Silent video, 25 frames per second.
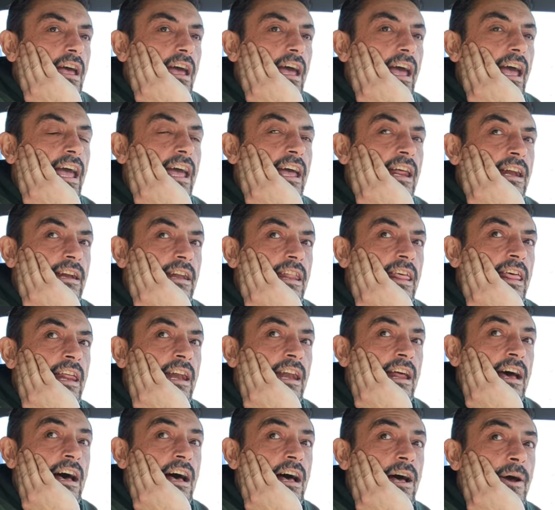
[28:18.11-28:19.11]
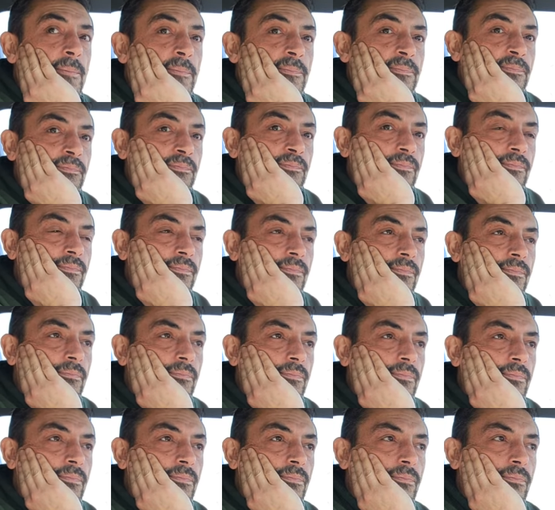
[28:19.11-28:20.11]
and then um,
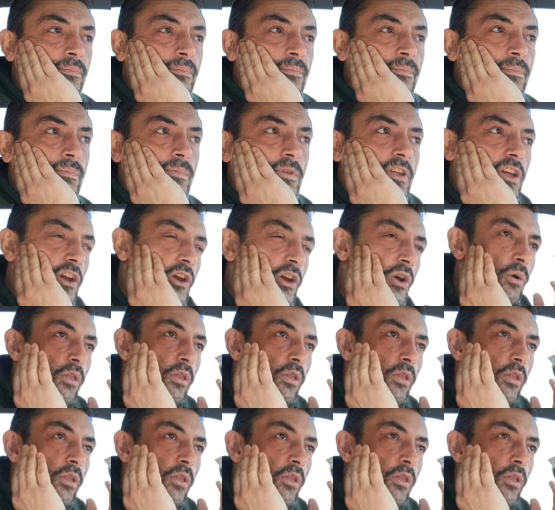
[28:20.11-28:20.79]
you know,